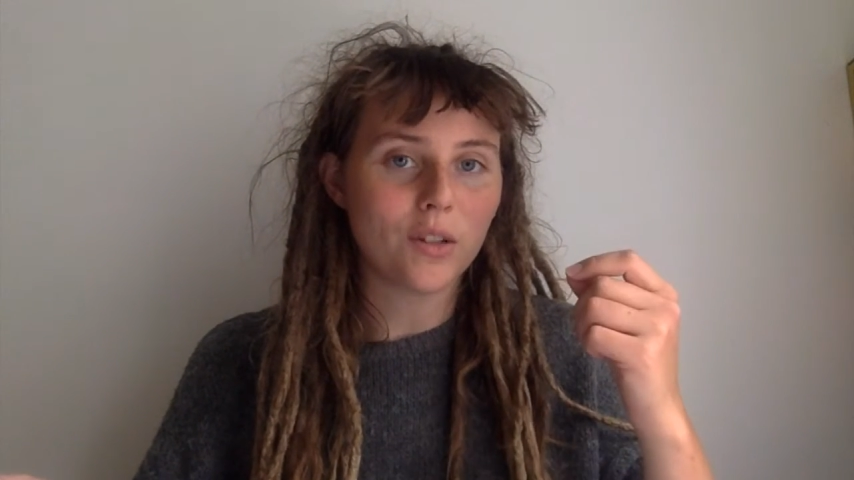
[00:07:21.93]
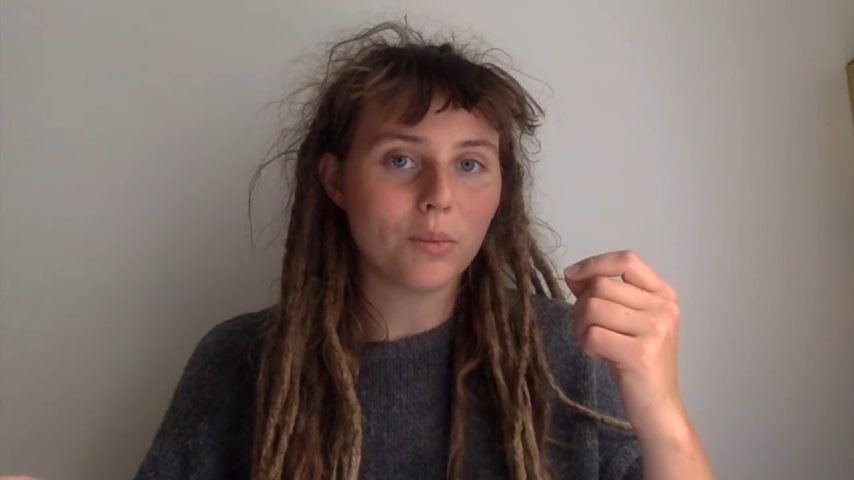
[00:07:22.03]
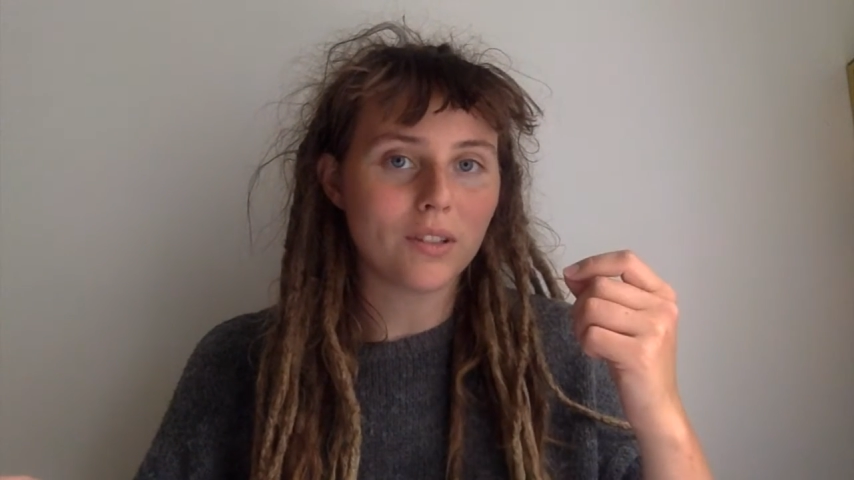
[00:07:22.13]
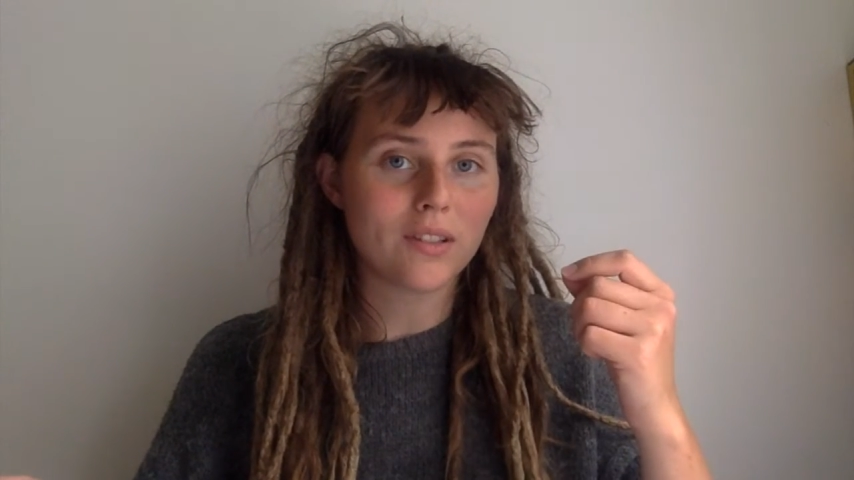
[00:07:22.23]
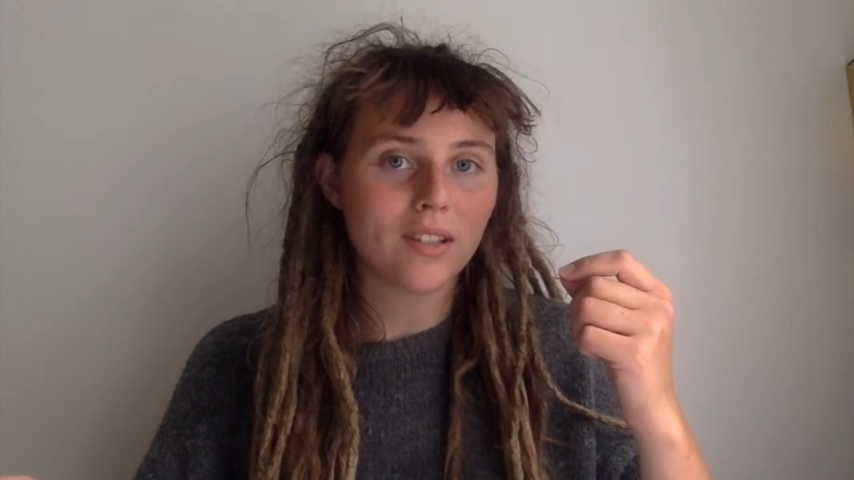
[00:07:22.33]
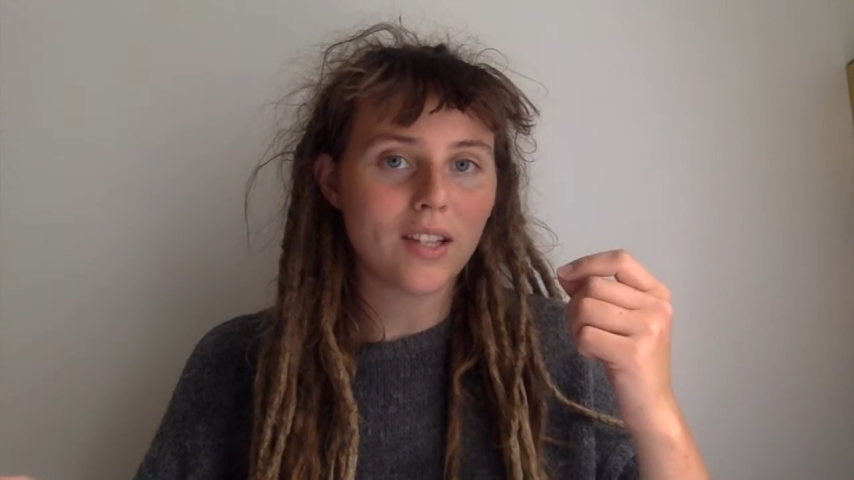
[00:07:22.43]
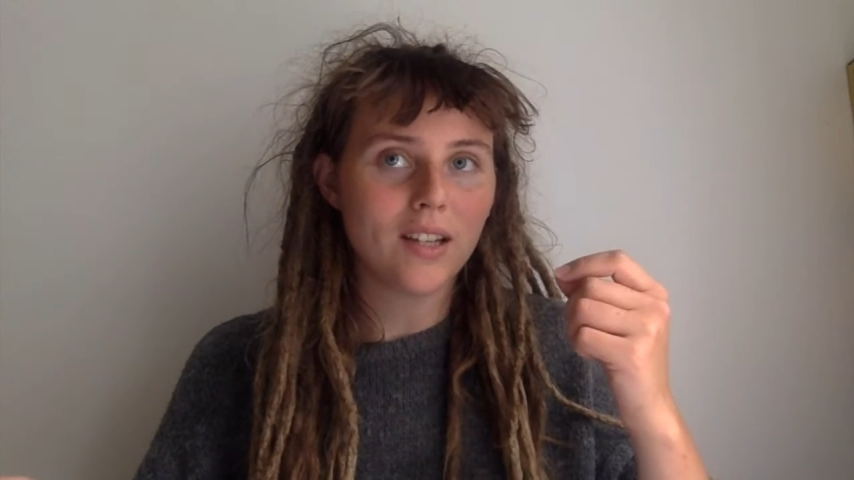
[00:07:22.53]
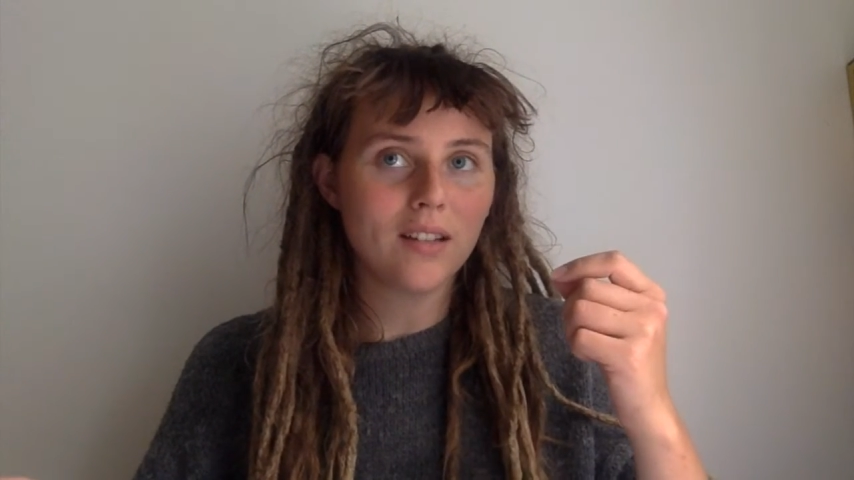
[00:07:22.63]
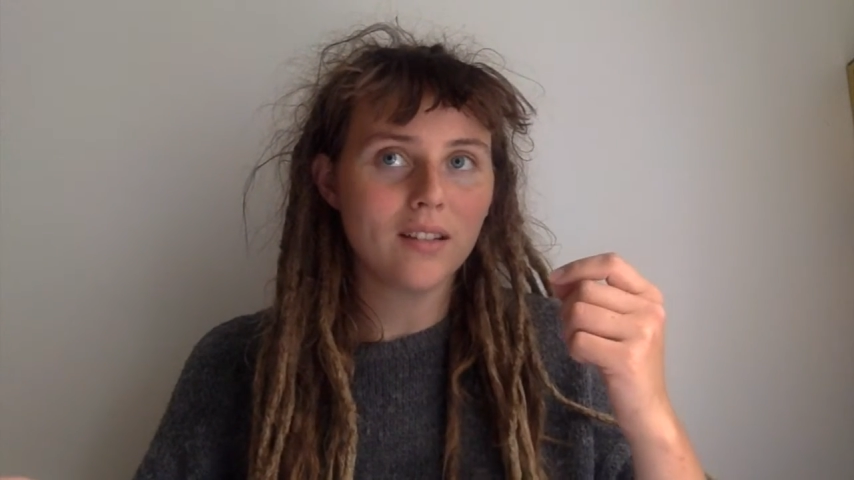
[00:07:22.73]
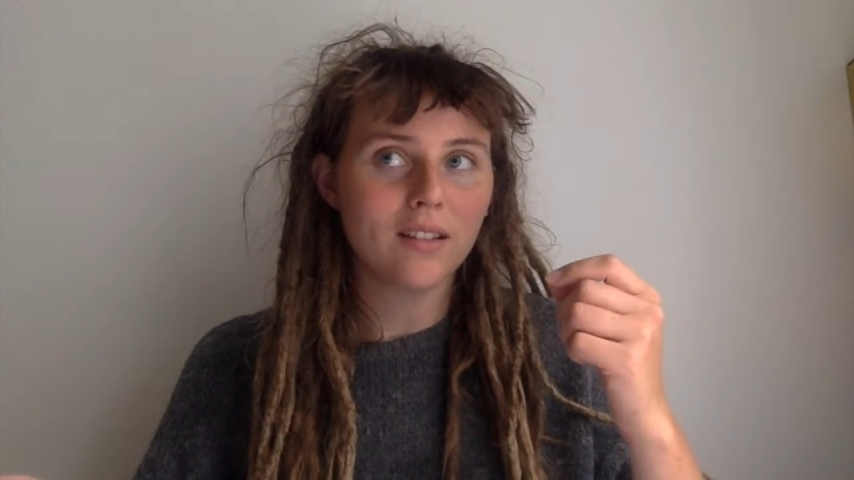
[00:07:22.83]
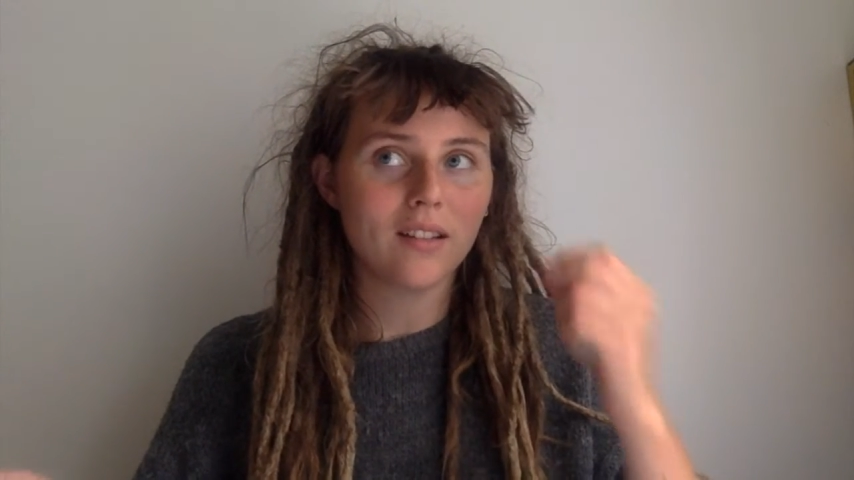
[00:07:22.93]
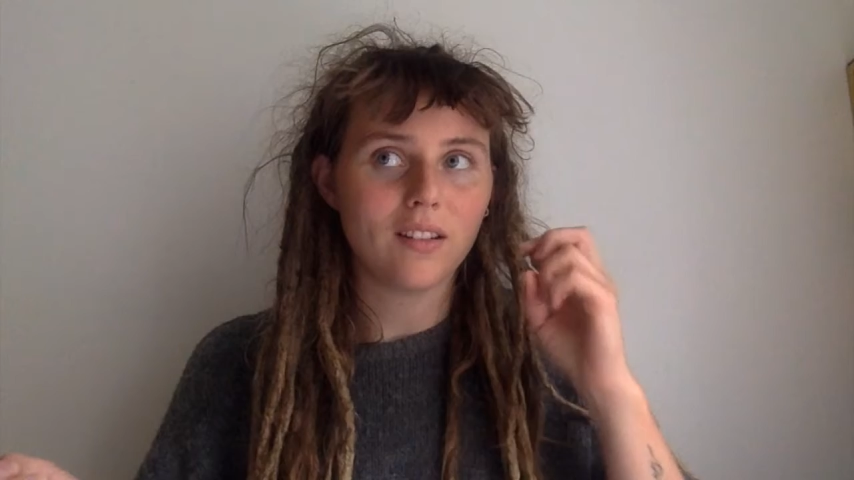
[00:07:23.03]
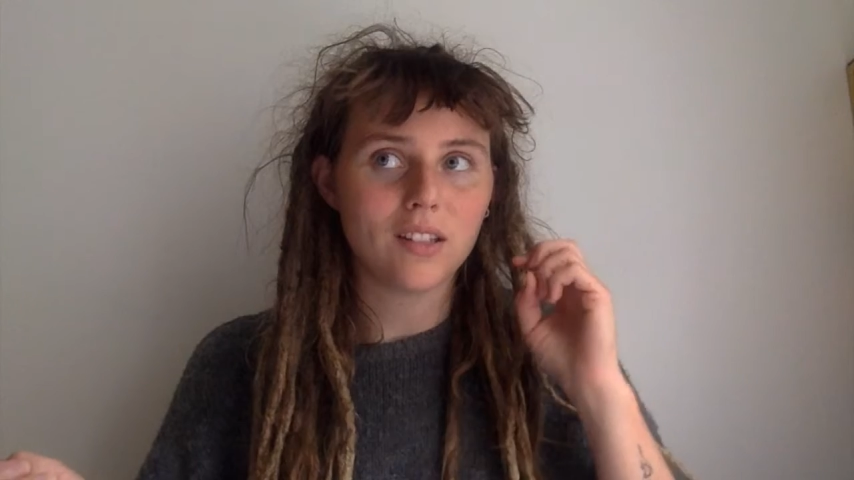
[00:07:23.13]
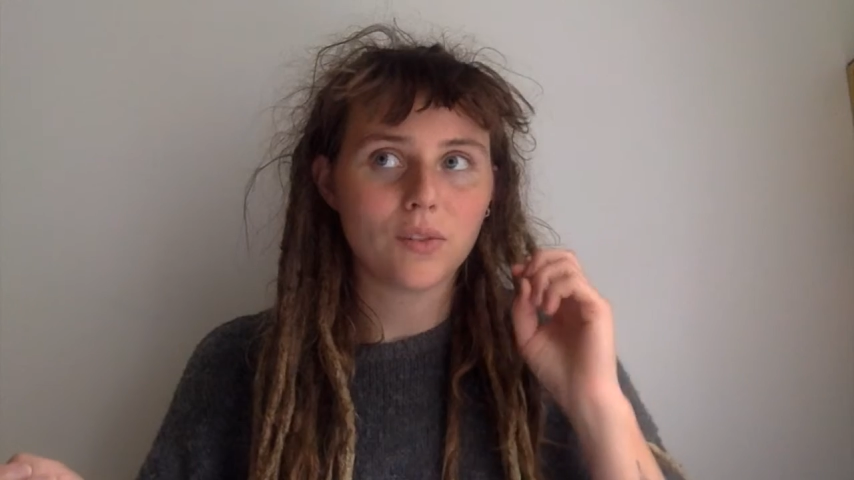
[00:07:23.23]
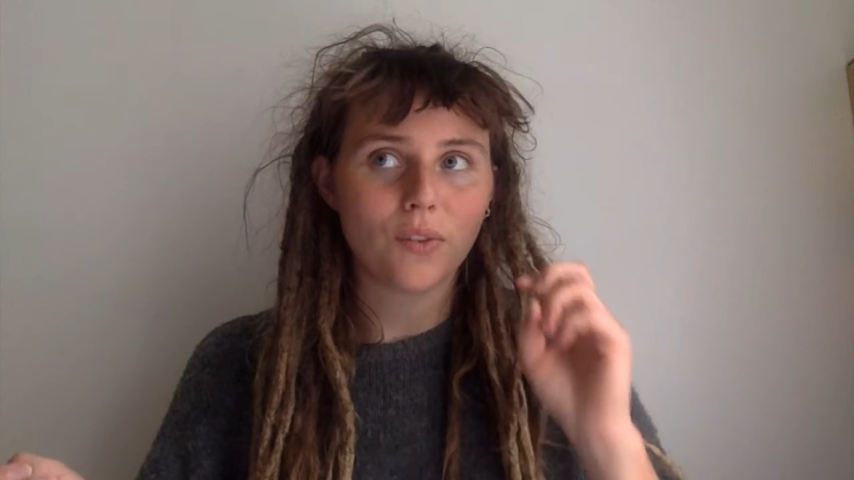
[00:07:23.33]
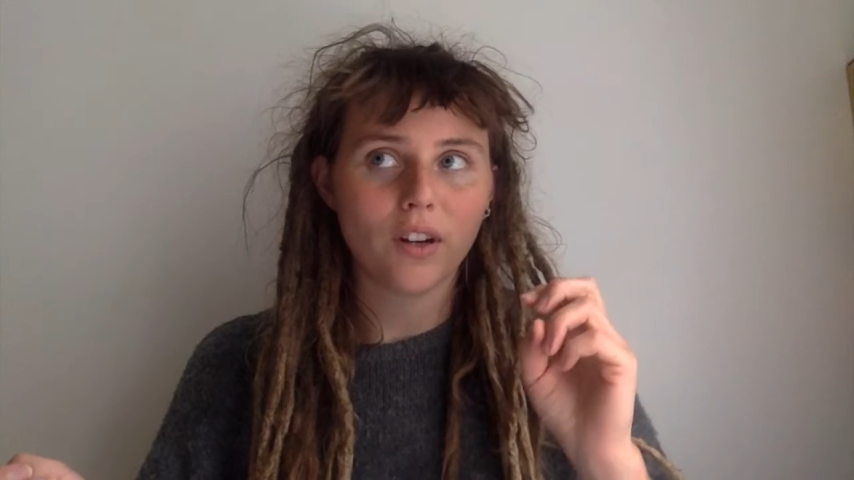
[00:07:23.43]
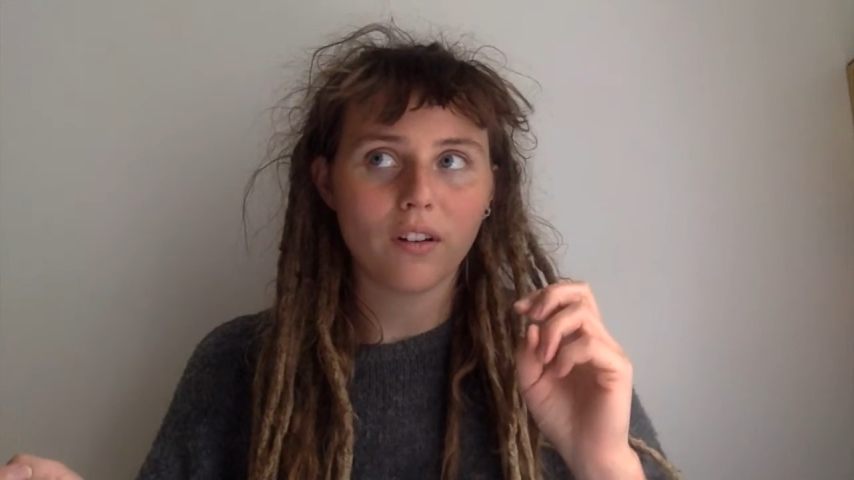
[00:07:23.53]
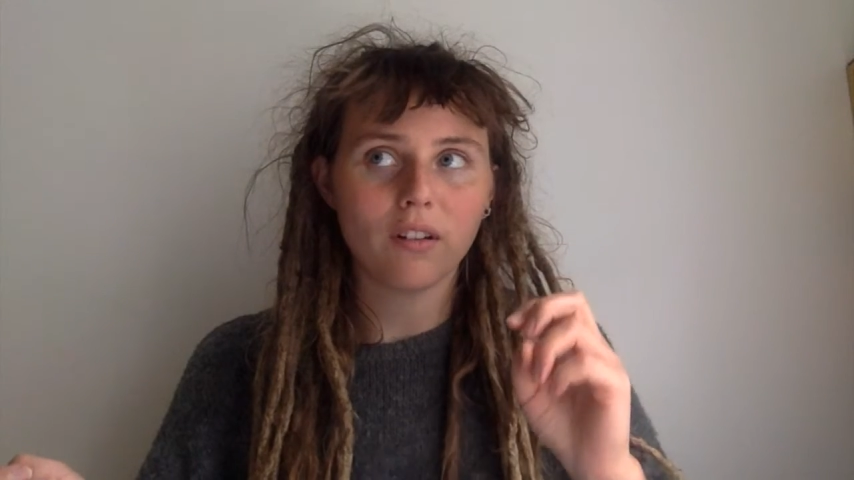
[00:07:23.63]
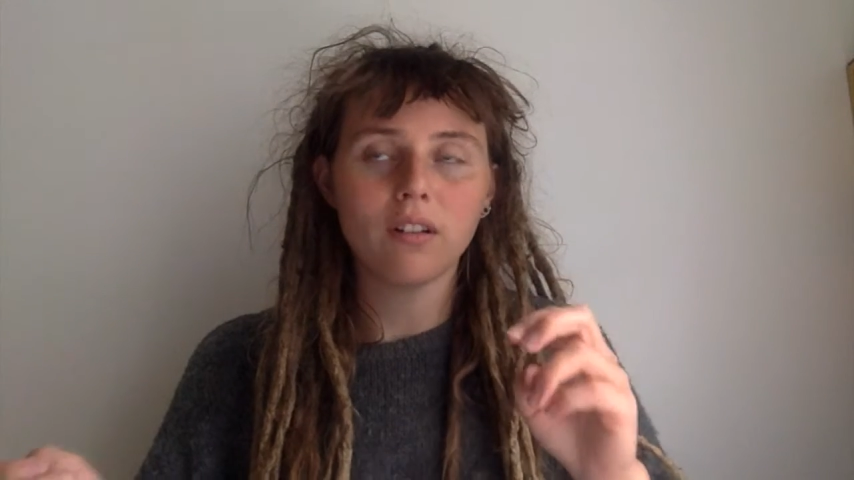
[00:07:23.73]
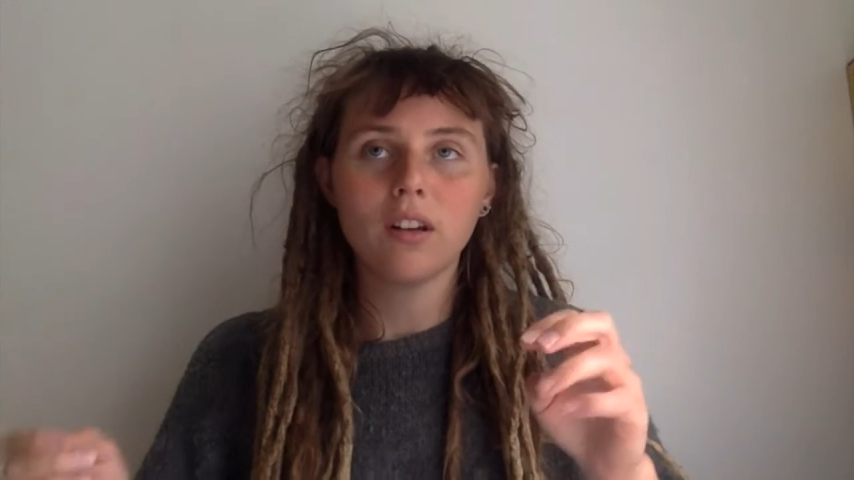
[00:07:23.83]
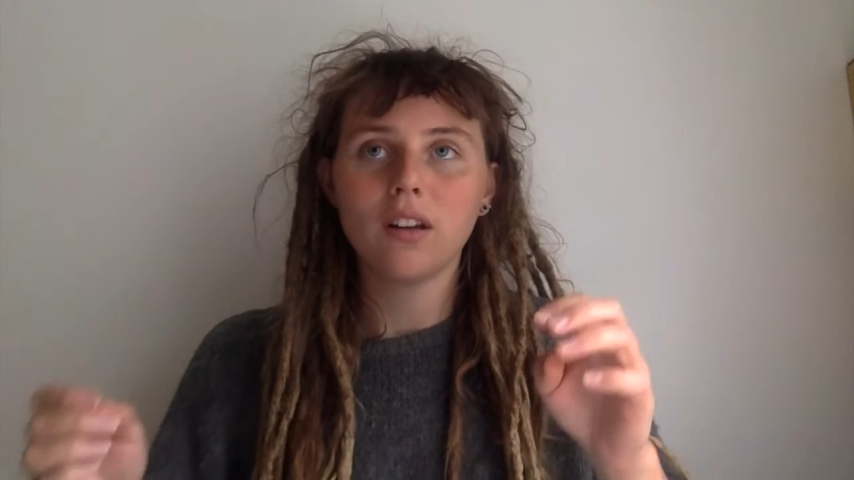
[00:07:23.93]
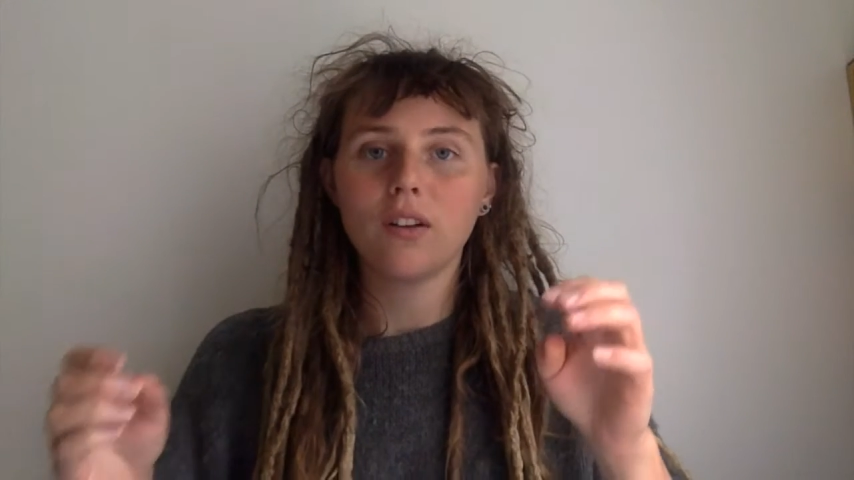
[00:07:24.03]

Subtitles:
you will see this fear